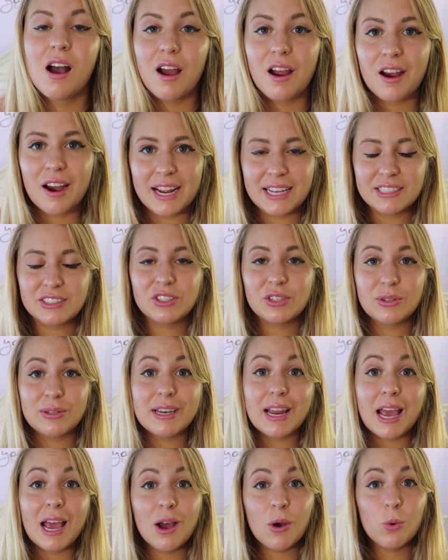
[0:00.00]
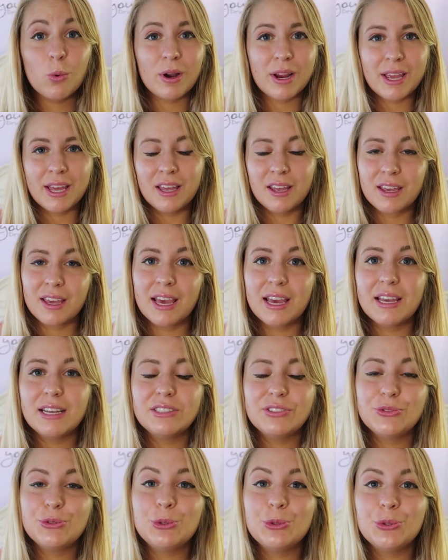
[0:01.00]
Alright, so now we're gonna get
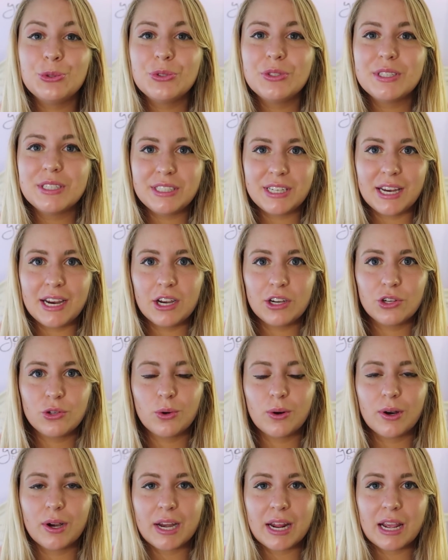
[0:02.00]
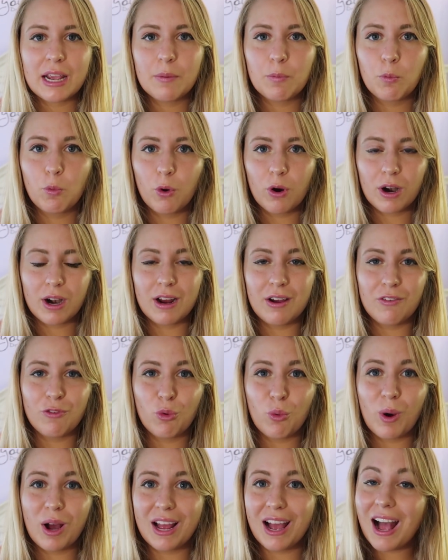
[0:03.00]
into the territory more
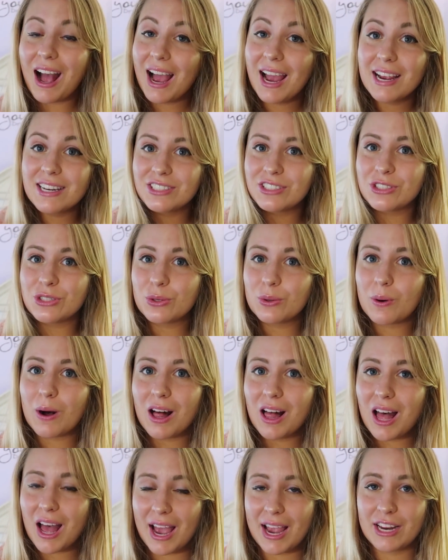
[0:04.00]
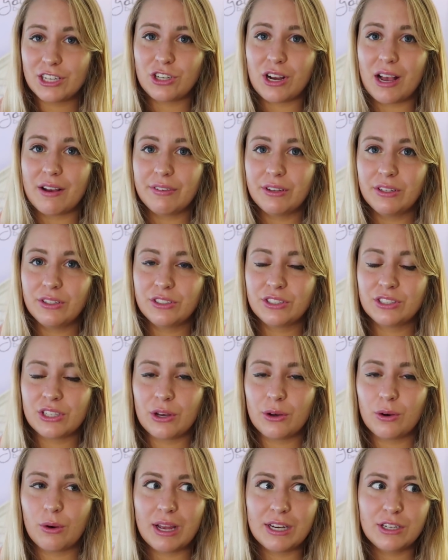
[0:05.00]
of what I do while I travel.
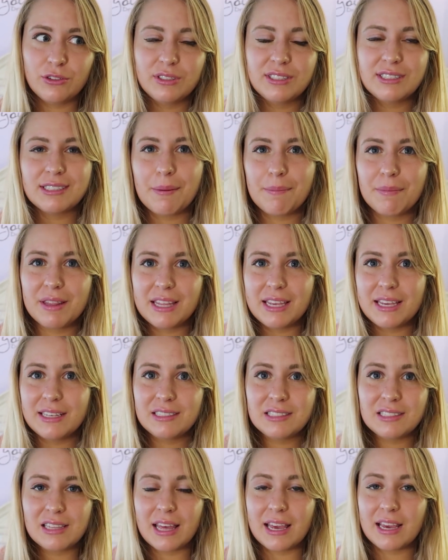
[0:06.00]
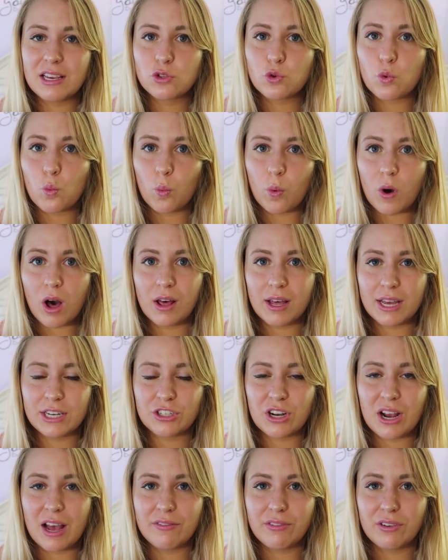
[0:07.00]
So I do some of these things while I
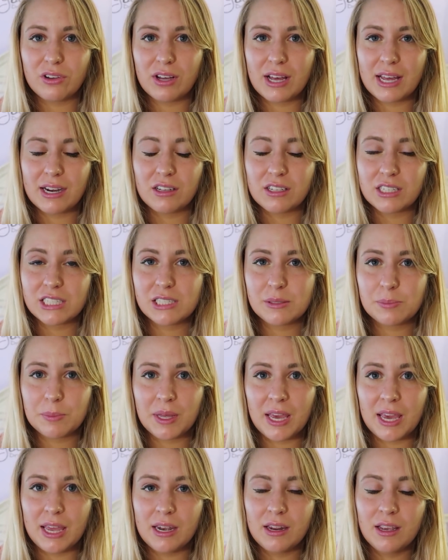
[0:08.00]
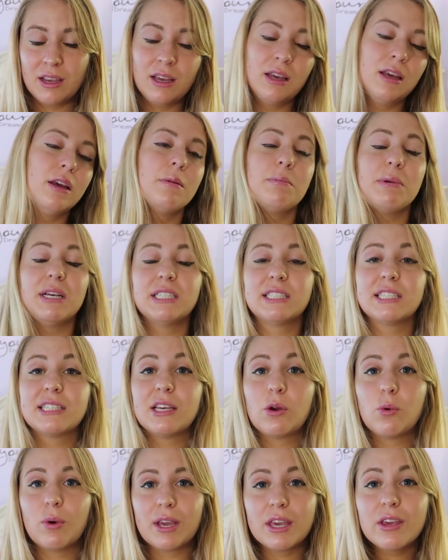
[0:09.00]
travel, and I'll explain
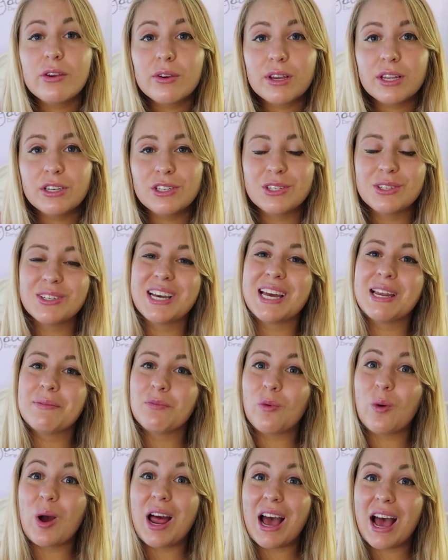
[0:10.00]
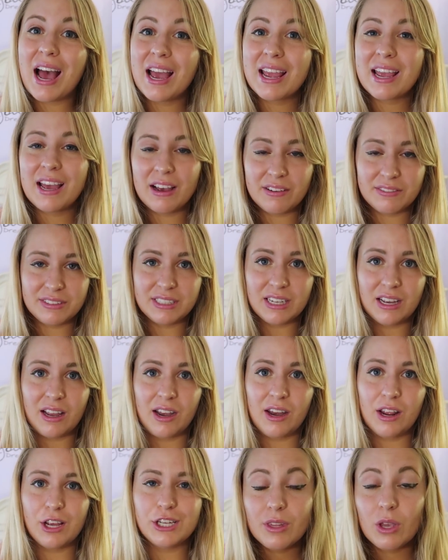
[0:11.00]
basically what you can do and what I have
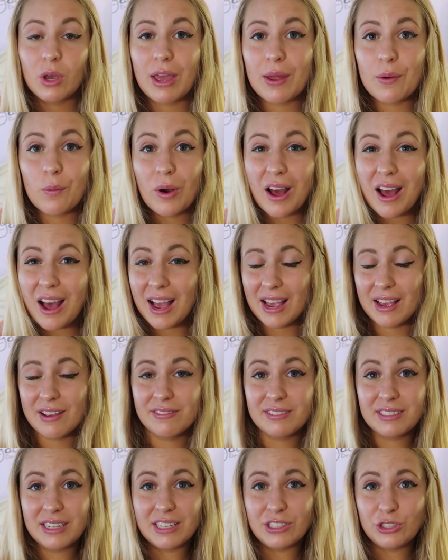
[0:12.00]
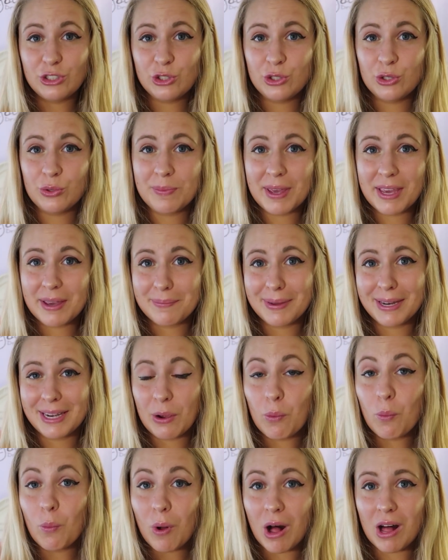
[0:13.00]
done to make
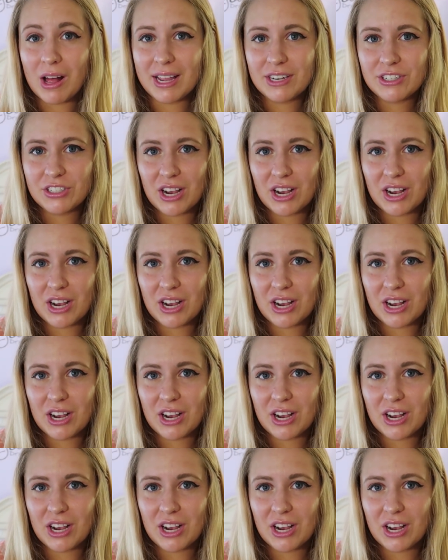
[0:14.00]
money while I